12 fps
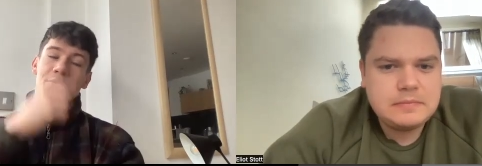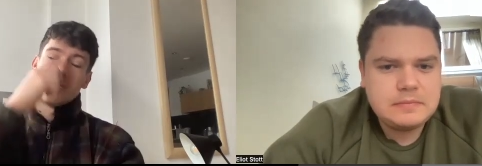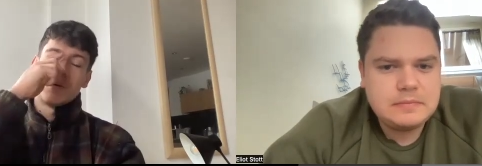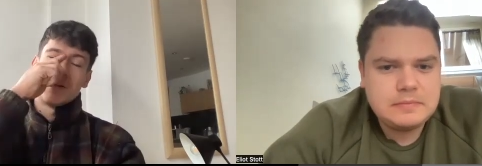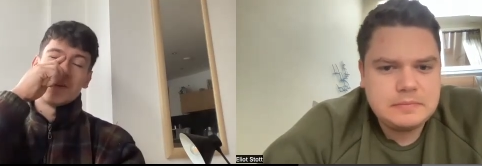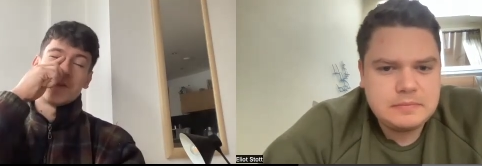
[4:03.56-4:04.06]

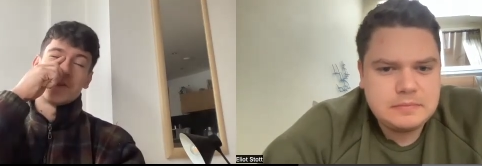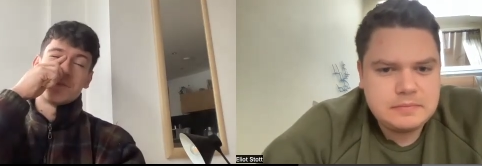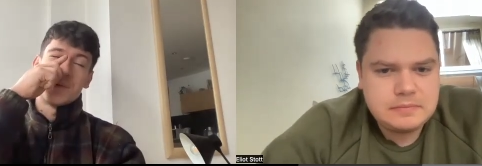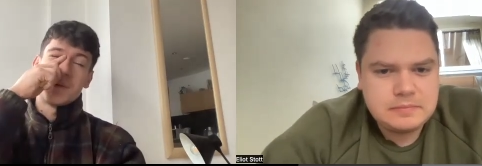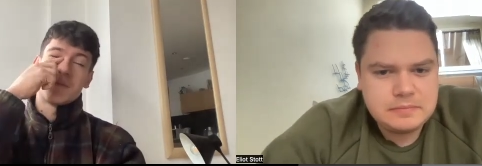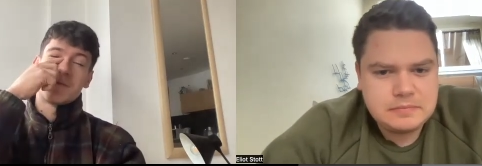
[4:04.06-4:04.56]
Speaker 1: probably
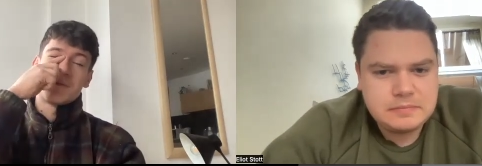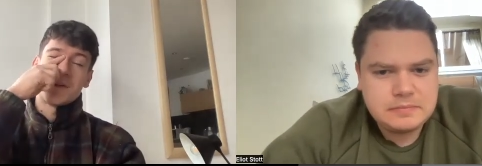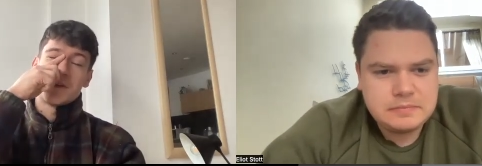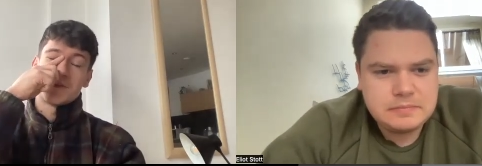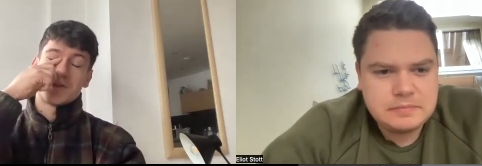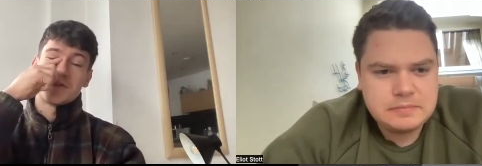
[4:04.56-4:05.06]
there's maybe
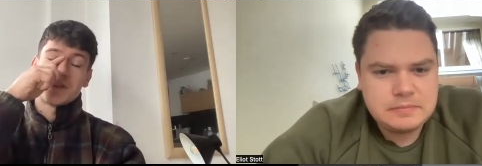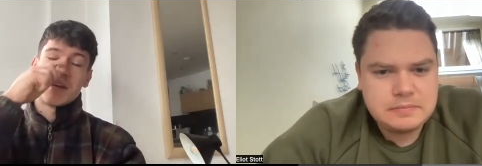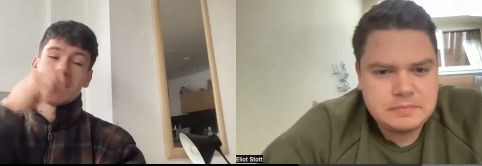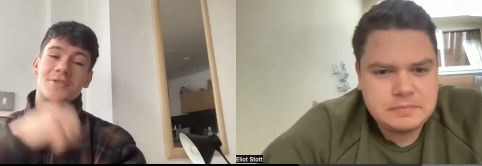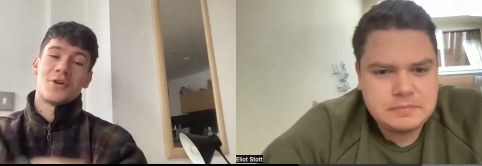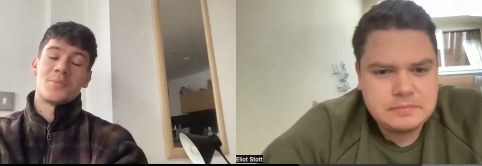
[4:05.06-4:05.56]
fellas
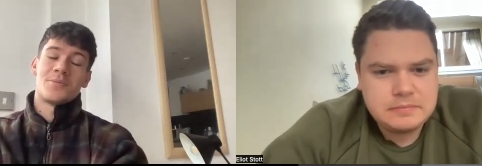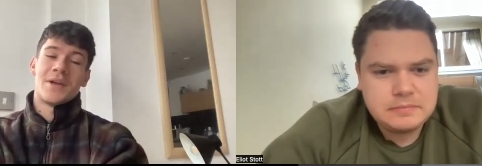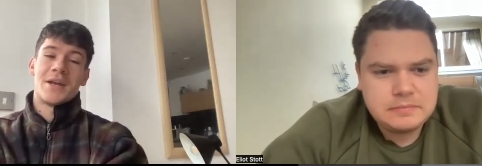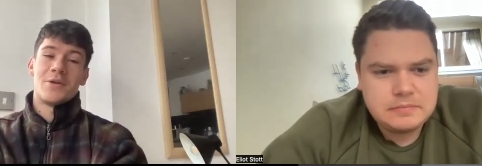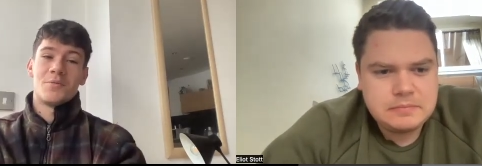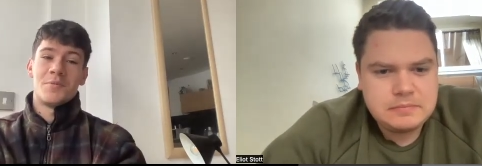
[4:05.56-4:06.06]
outside the top
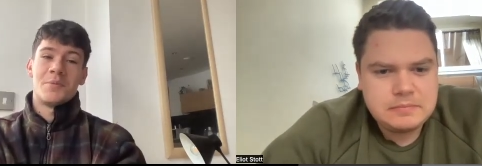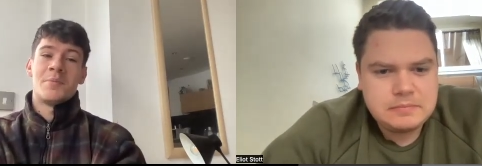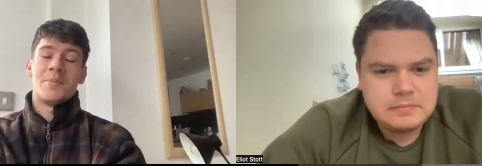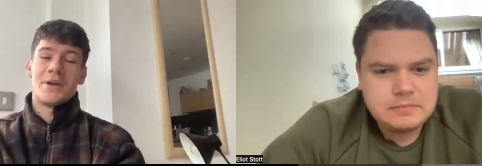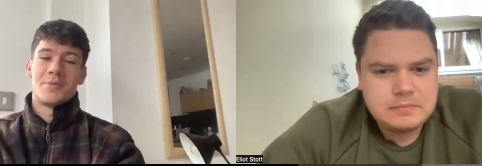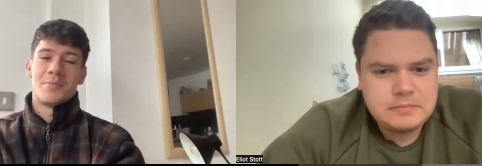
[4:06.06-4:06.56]
10 who've
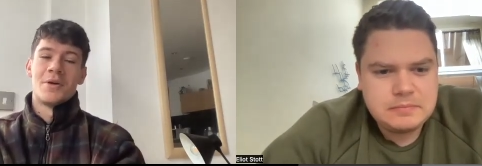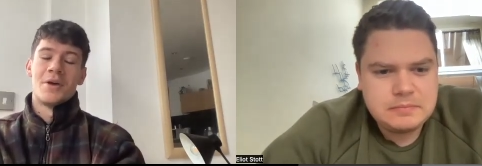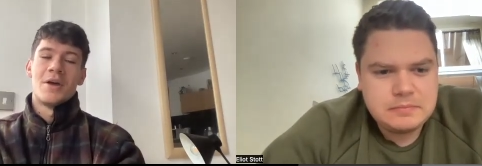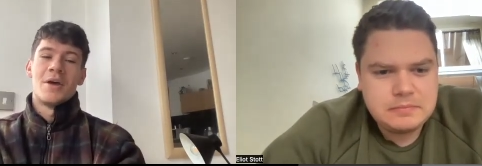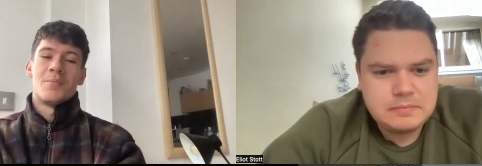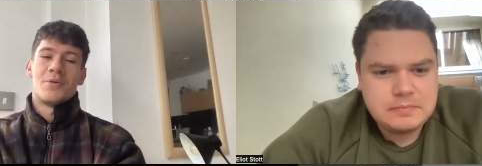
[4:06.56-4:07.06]
maybe beat him.
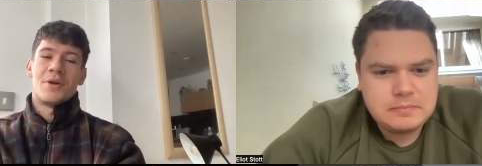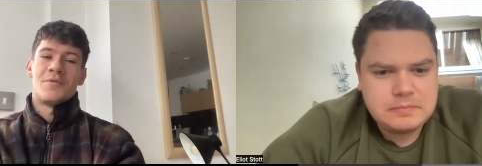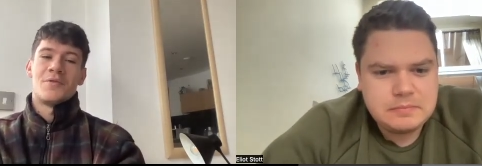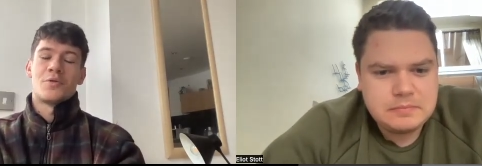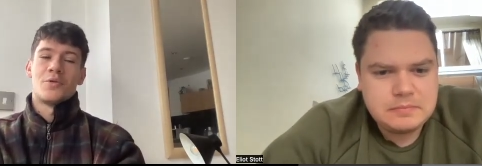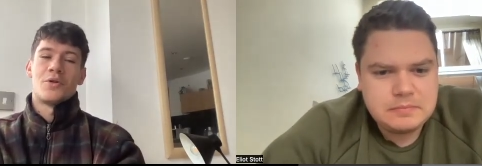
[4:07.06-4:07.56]
But
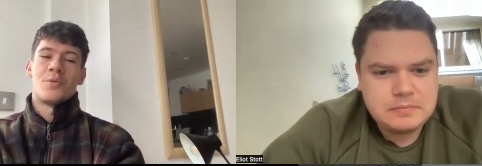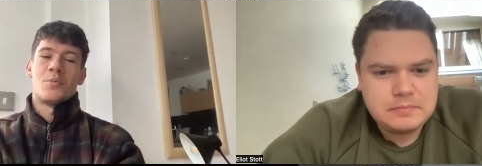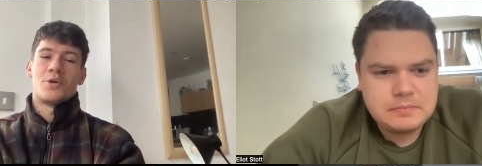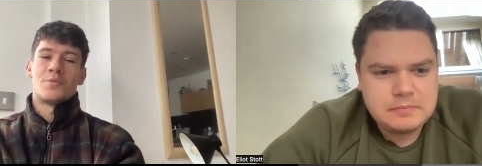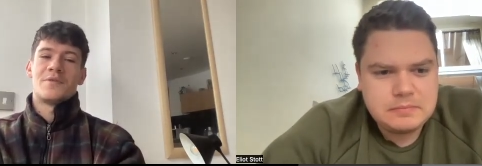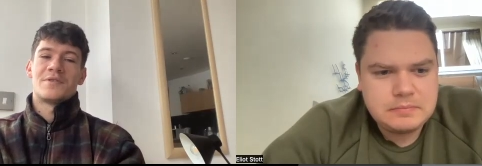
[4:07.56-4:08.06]
if you're going
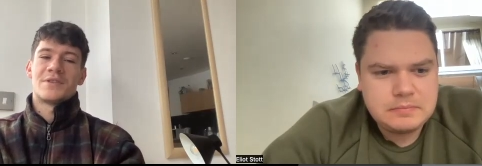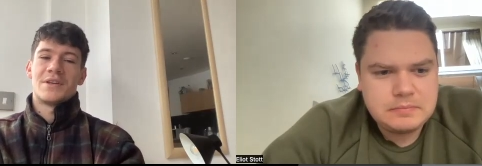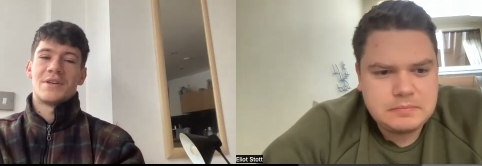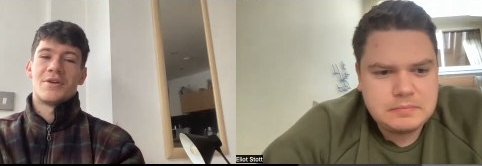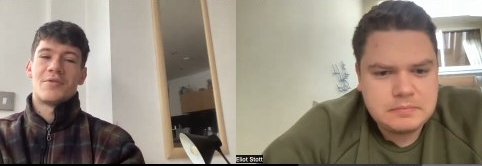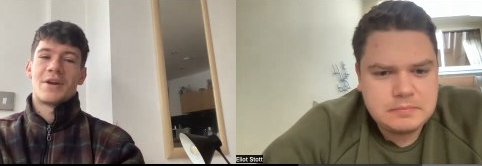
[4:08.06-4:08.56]
on what we've
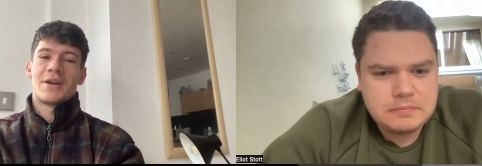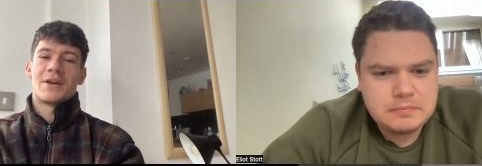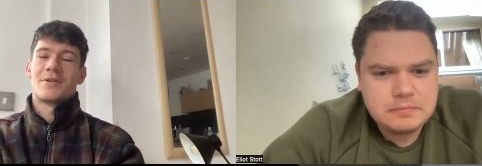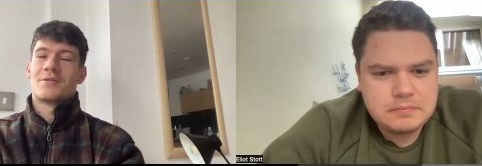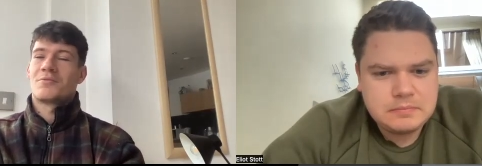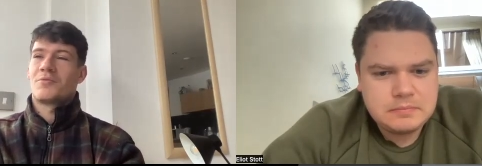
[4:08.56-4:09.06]
seen in the
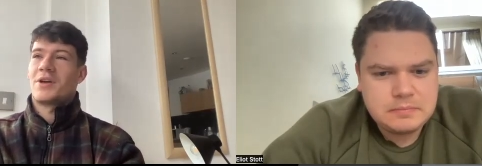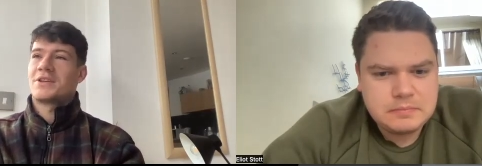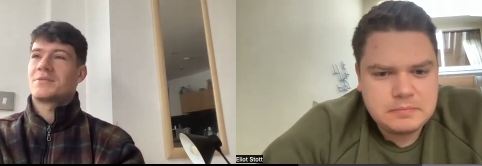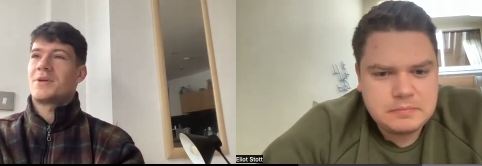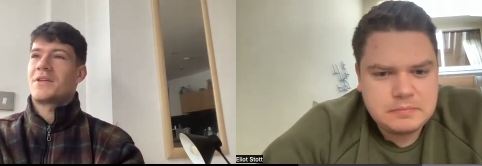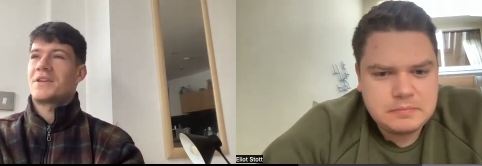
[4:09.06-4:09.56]
ring
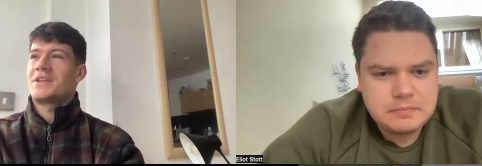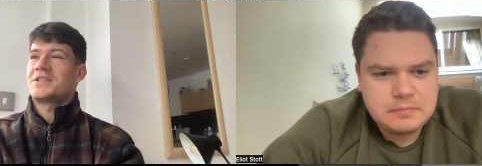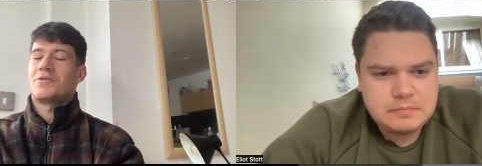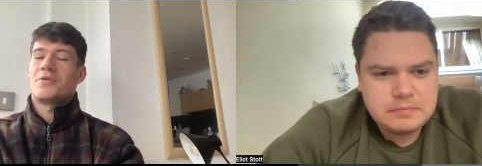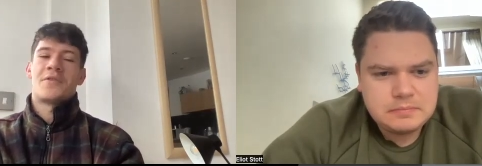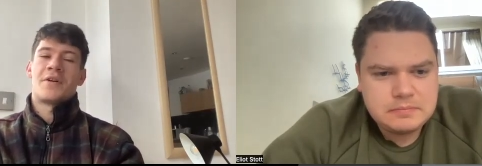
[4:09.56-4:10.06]
resume, I think you
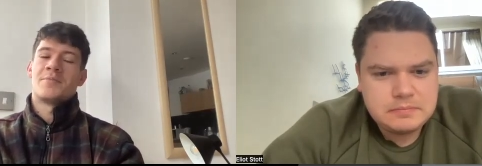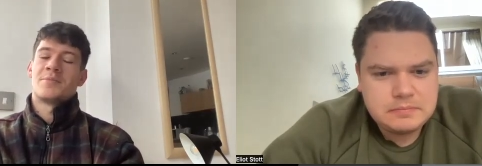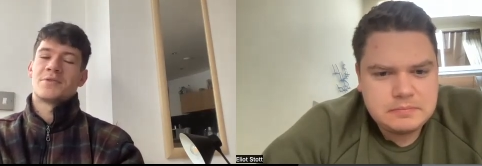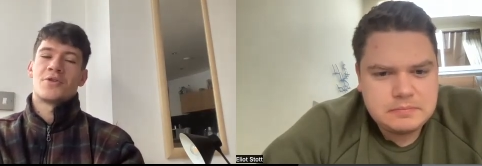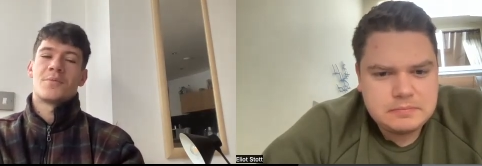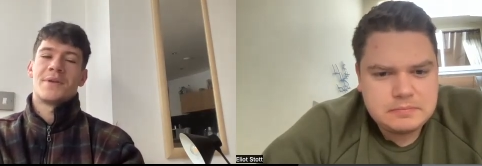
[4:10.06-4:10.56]
still have to have
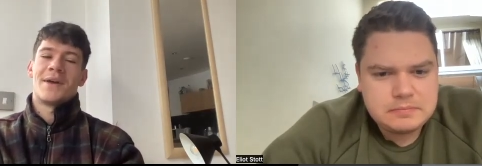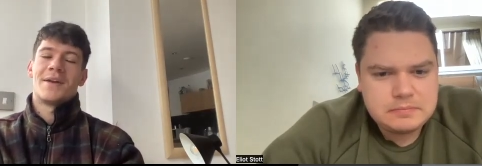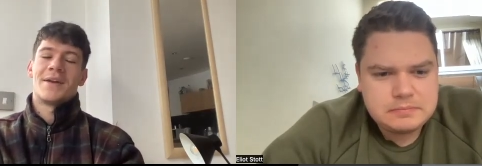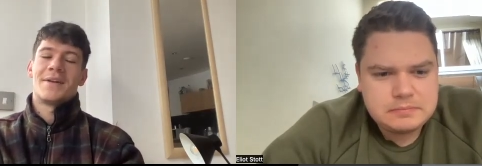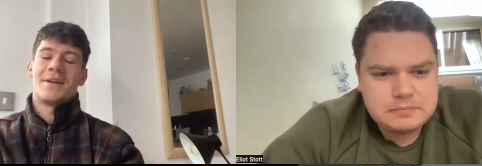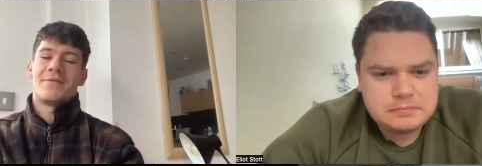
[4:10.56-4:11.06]
him as a top
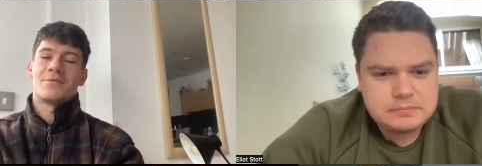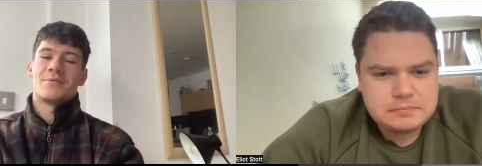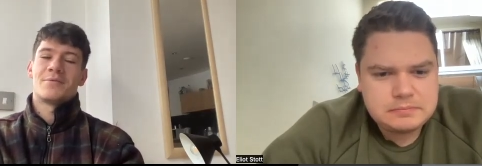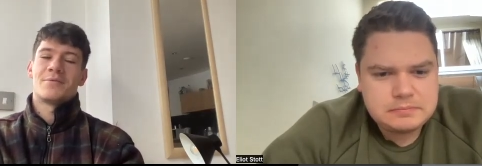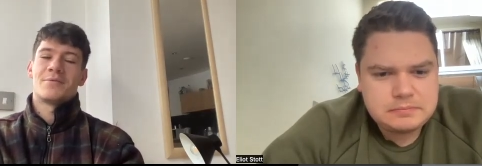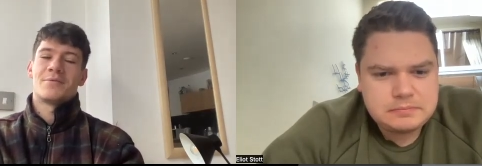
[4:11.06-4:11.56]
10 light
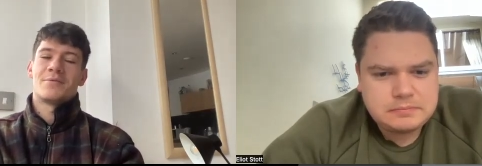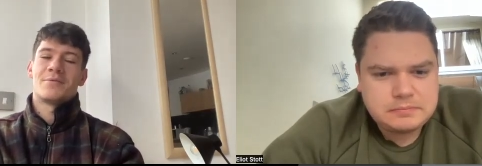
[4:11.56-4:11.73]
heavyweight.